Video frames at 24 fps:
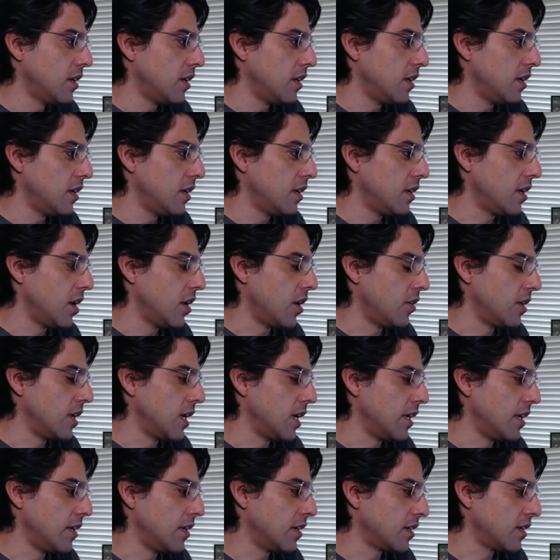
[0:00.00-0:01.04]
you know
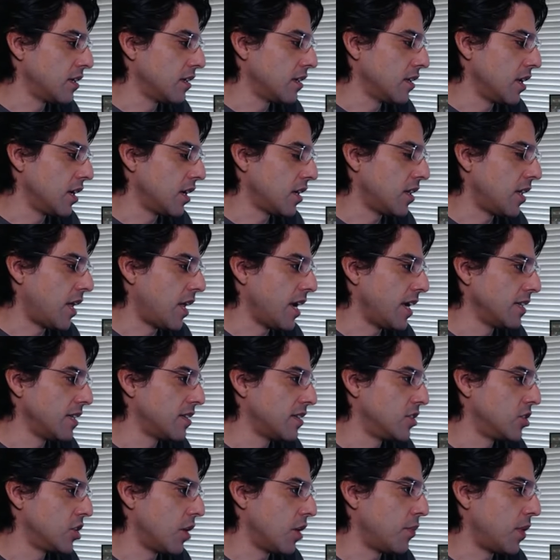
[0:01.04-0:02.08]
getting a, a, client to
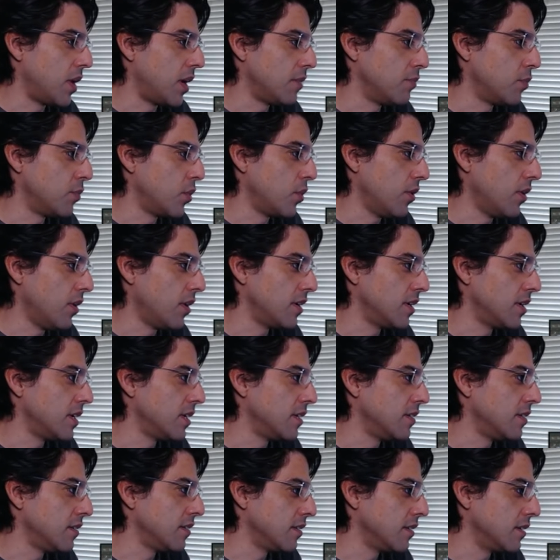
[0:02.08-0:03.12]
jump on board
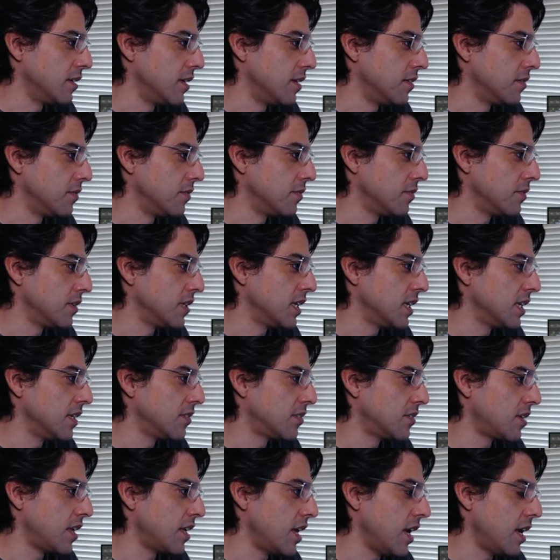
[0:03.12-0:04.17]
and and and
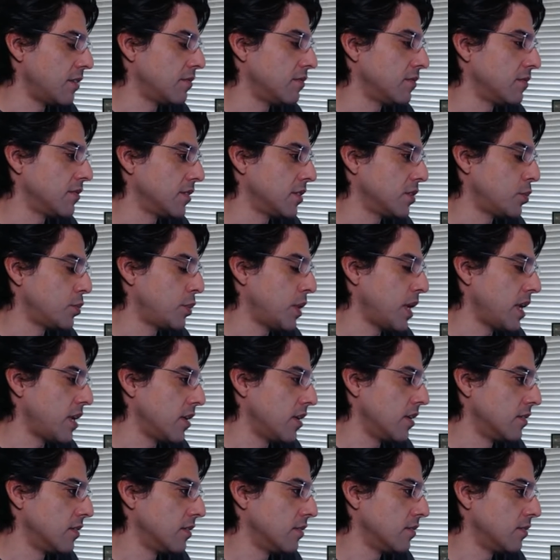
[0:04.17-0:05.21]
say yeah, let's pay
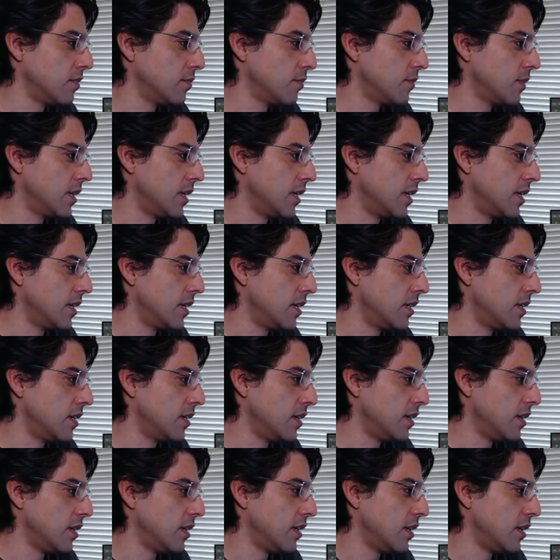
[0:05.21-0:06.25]
you. But uh,
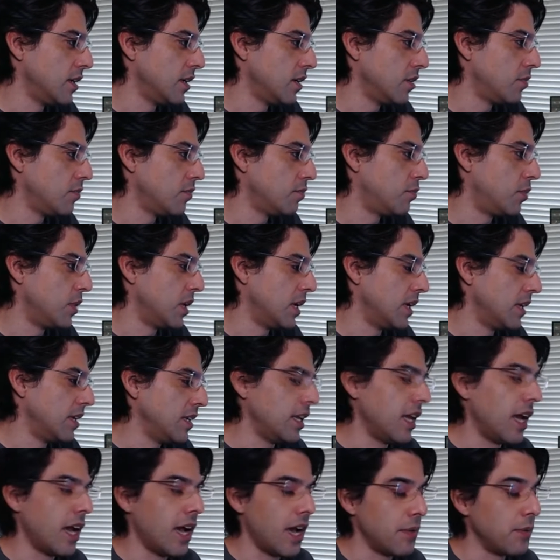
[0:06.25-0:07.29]
but
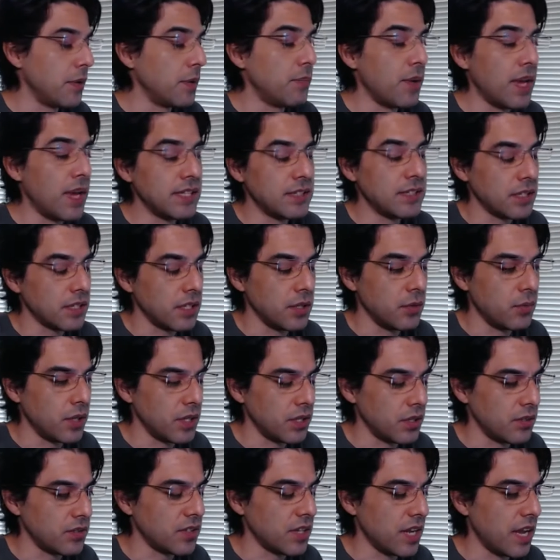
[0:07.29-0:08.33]
yeah, I mean basically what
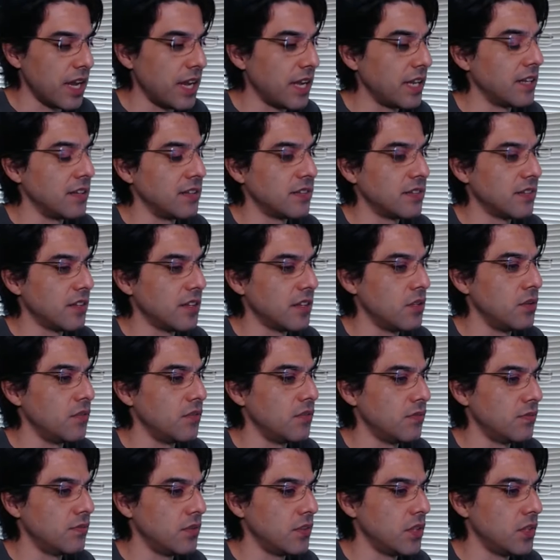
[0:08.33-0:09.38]
you're saying is like you've
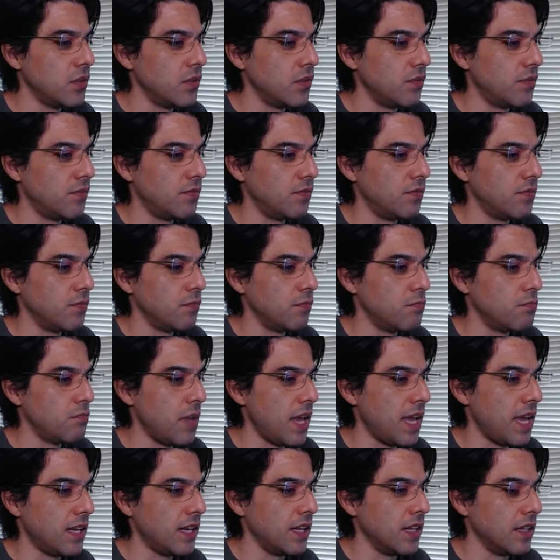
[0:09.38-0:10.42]
you've
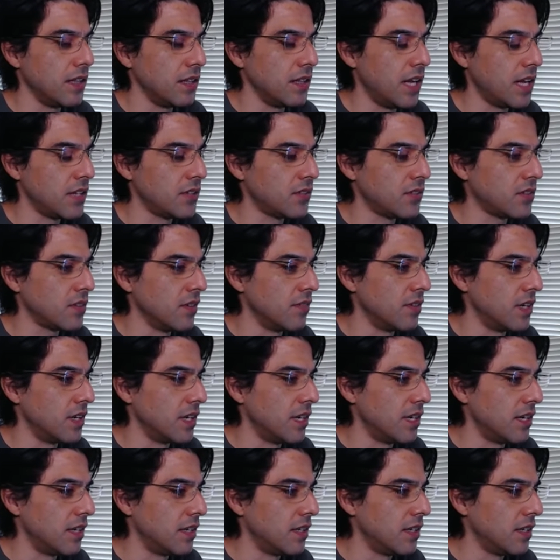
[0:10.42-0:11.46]
made it less of
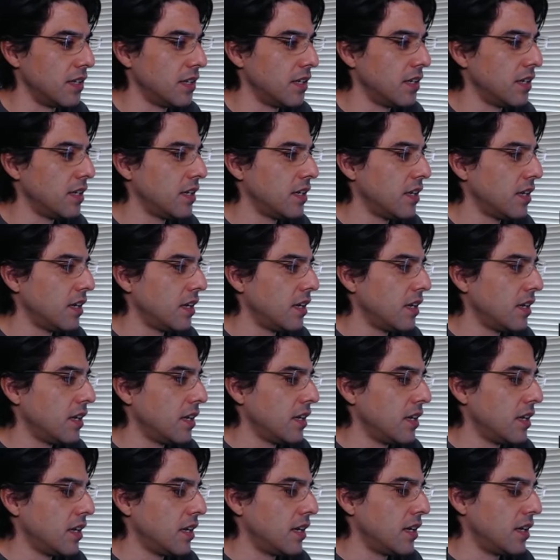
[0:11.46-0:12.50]
a
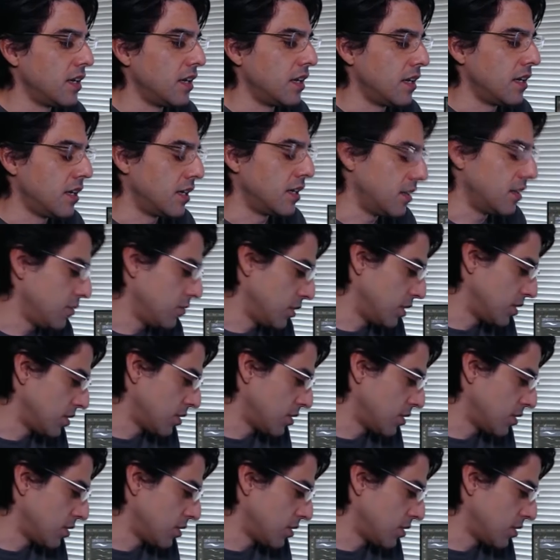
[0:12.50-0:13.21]
uh, what's the